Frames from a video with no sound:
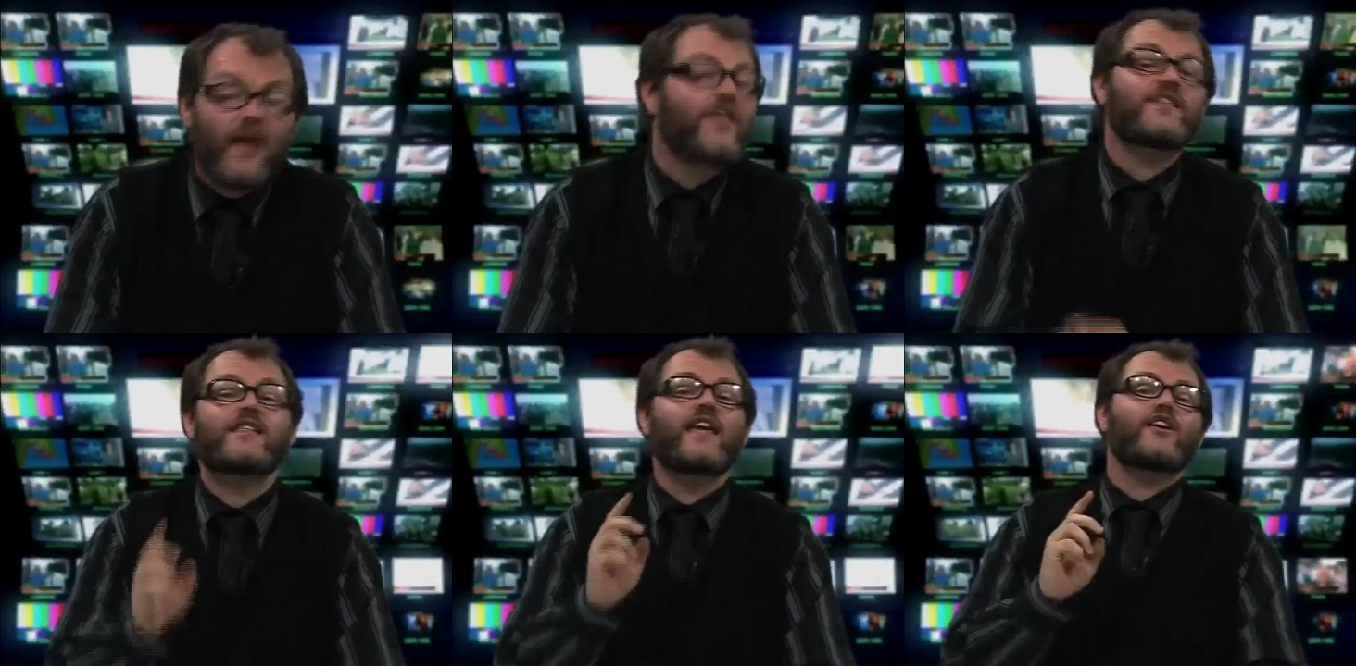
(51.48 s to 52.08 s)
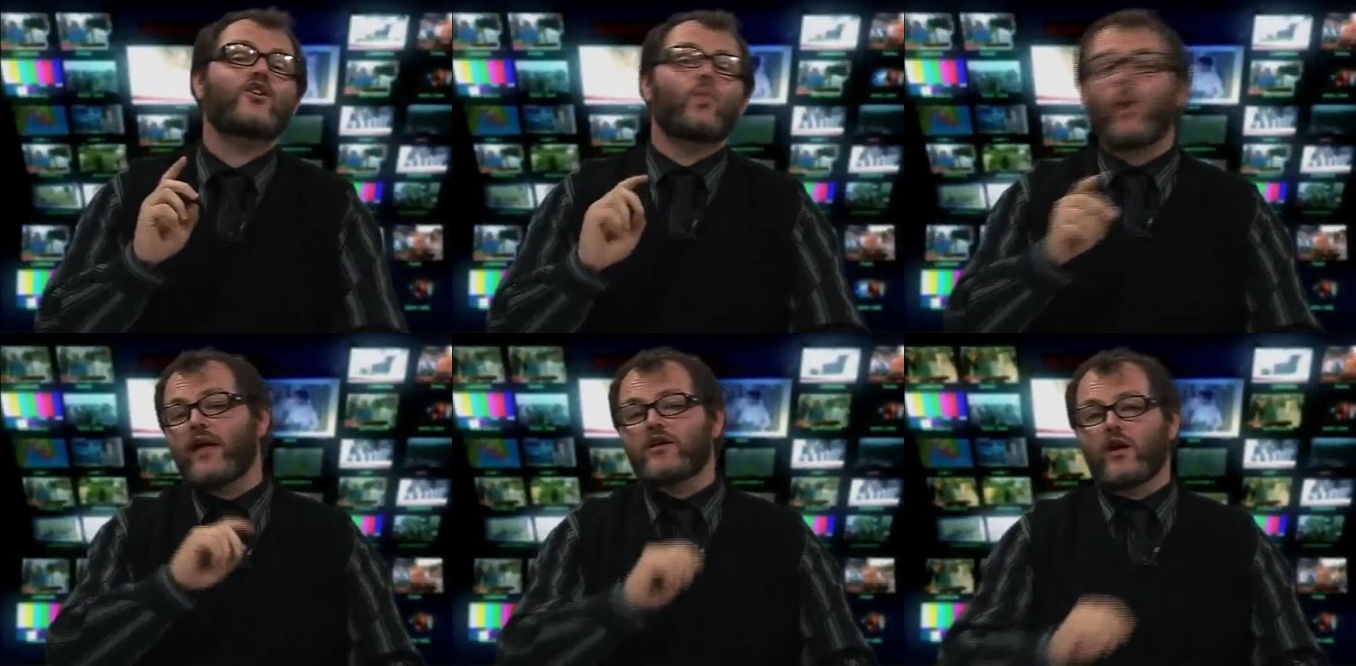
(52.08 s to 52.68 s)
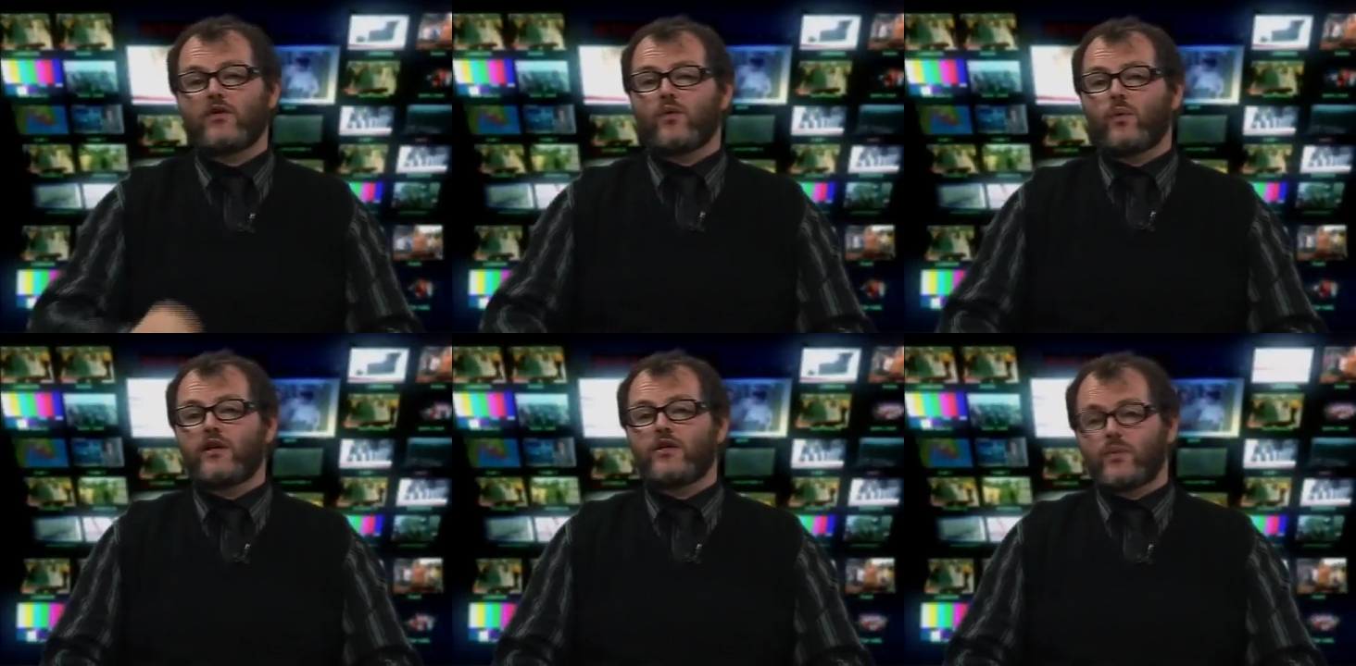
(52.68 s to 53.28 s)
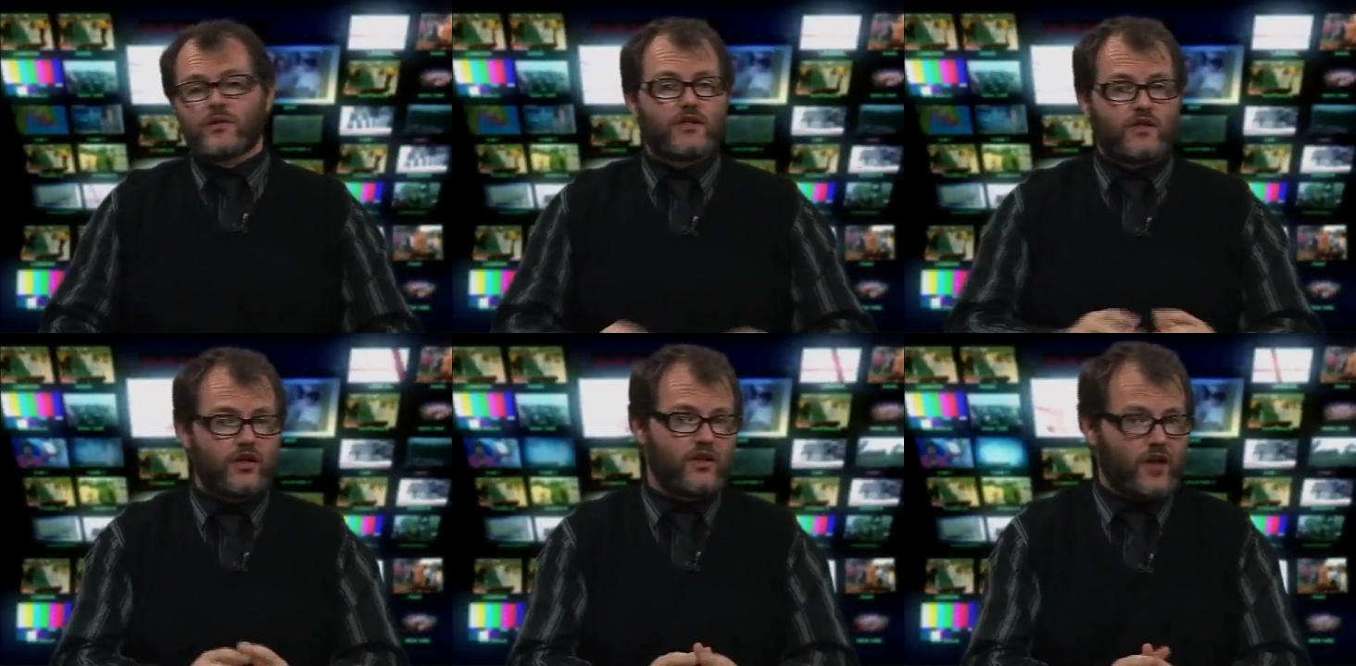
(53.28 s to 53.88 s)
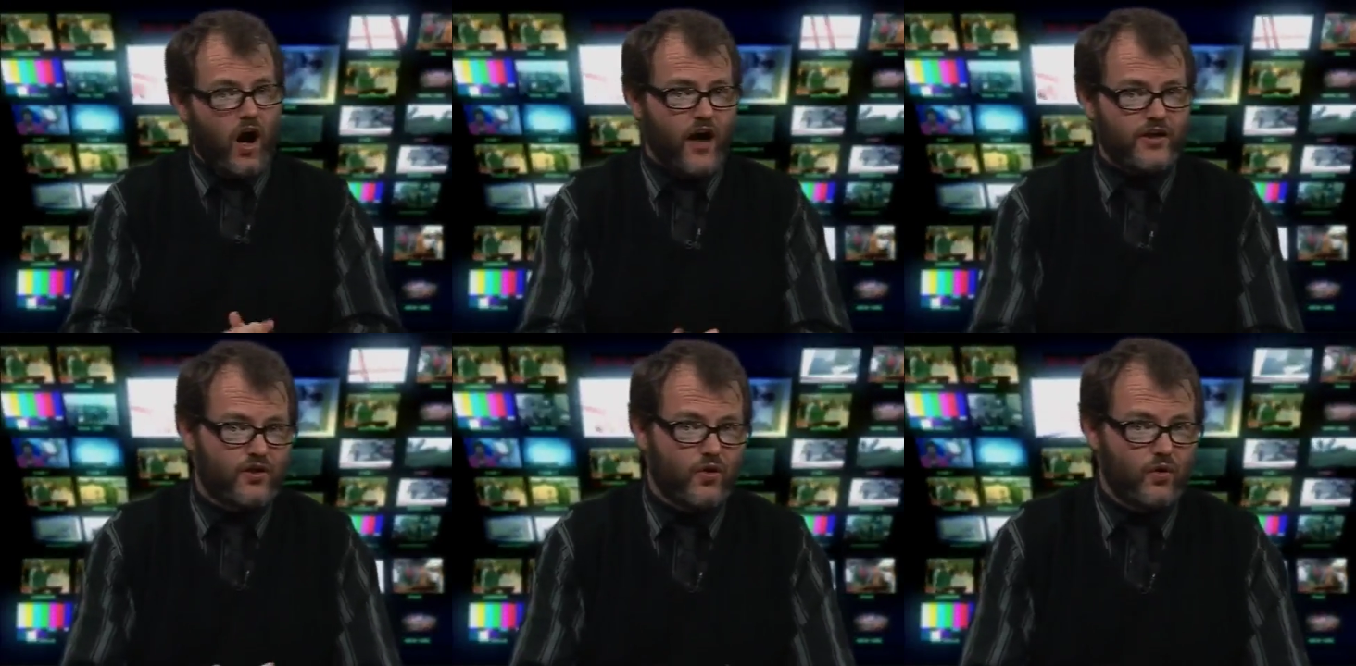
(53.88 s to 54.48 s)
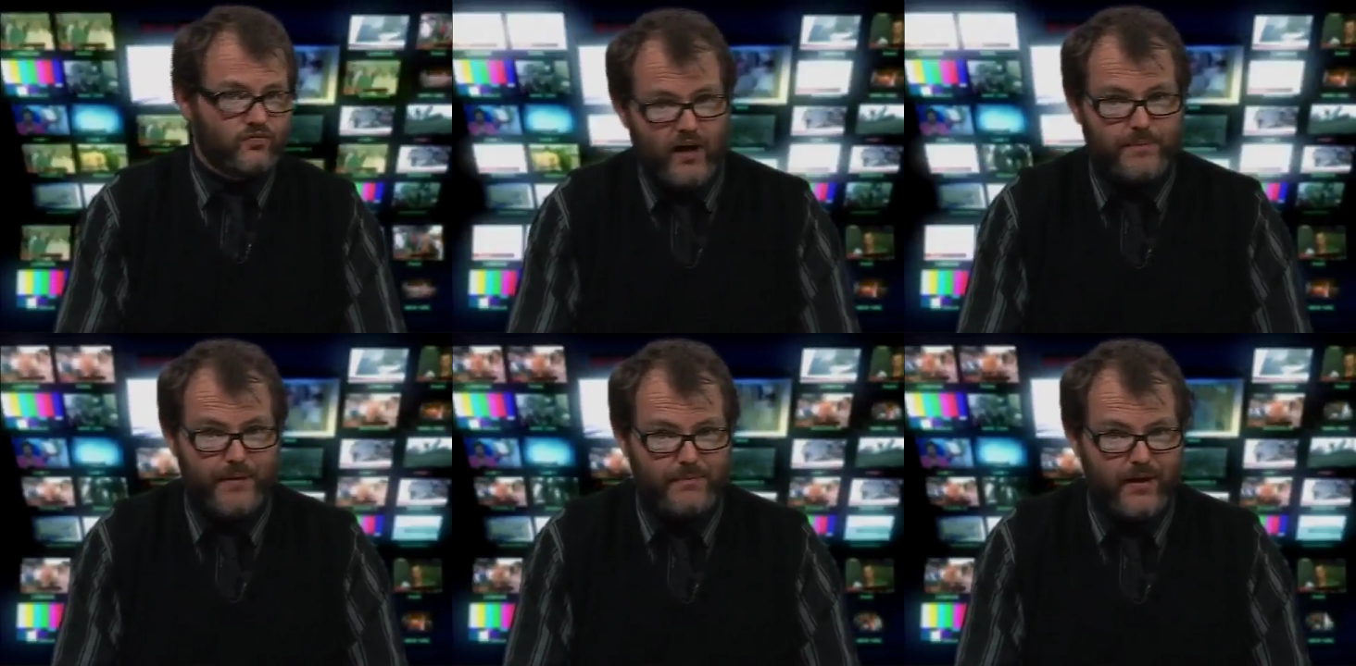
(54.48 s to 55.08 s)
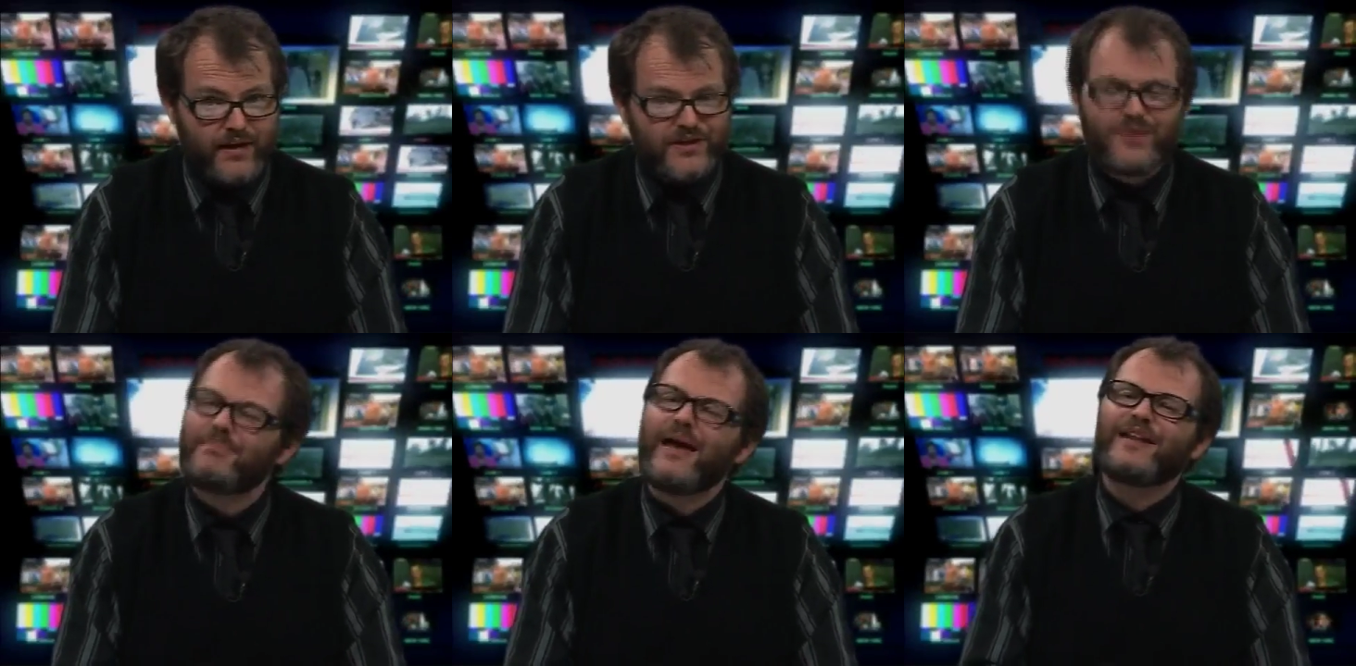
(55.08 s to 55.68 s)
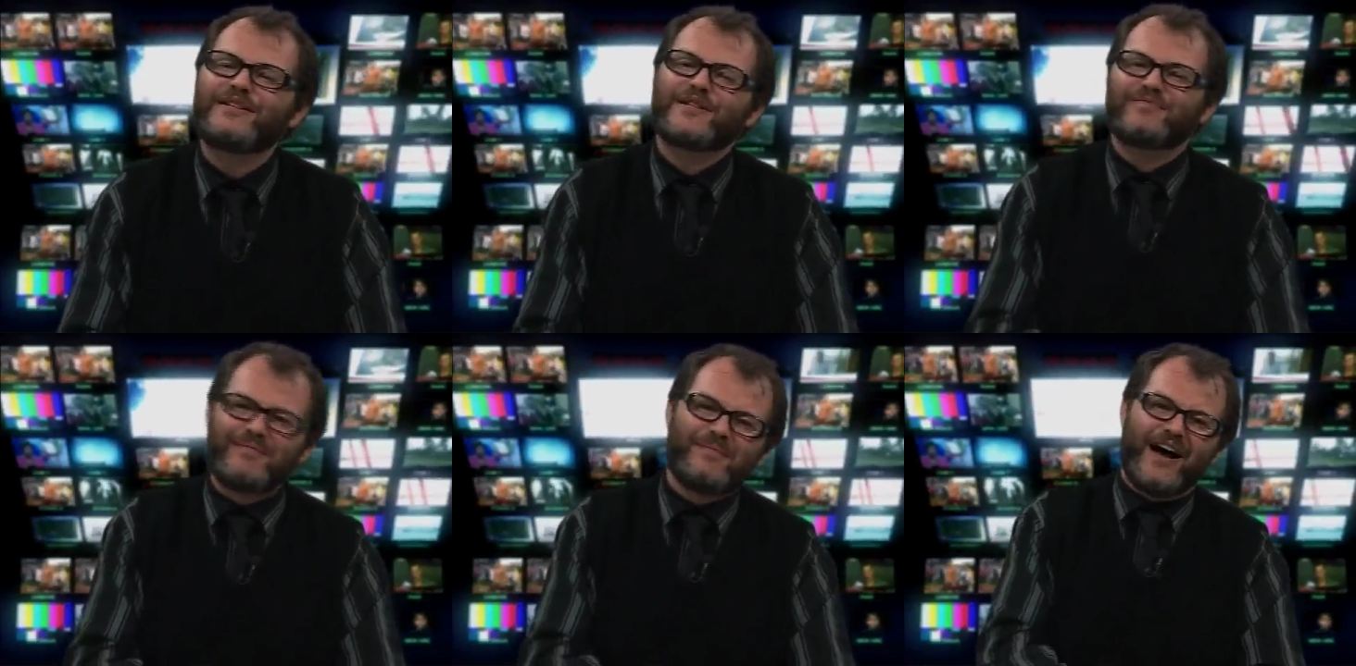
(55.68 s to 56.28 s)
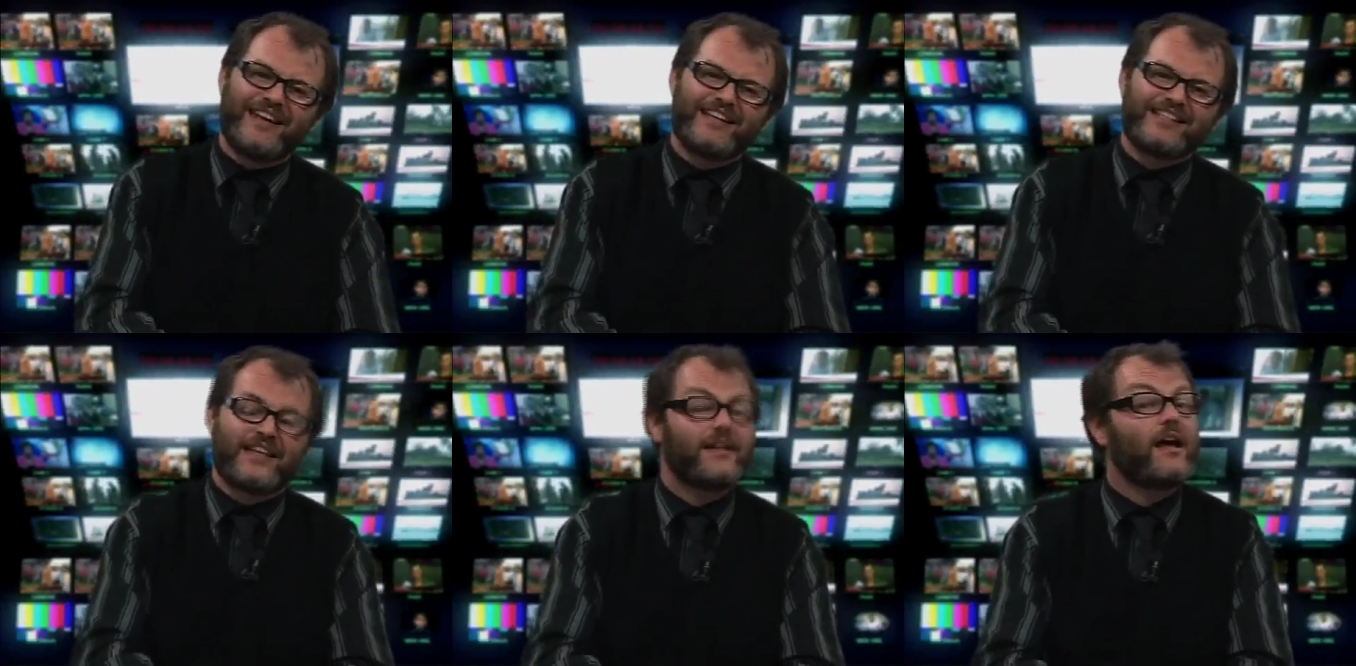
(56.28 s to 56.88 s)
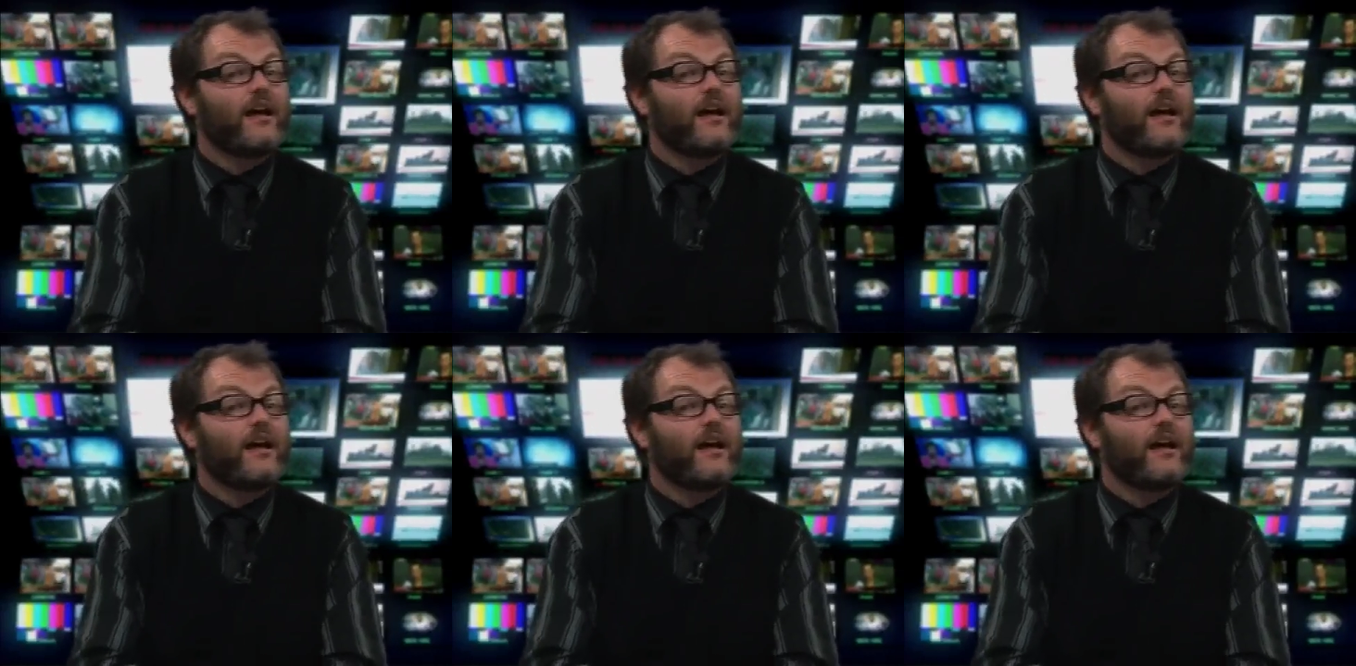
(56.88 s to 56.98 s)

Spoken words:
The second wanko of the week was a certain high school rugby match that managed to remind us that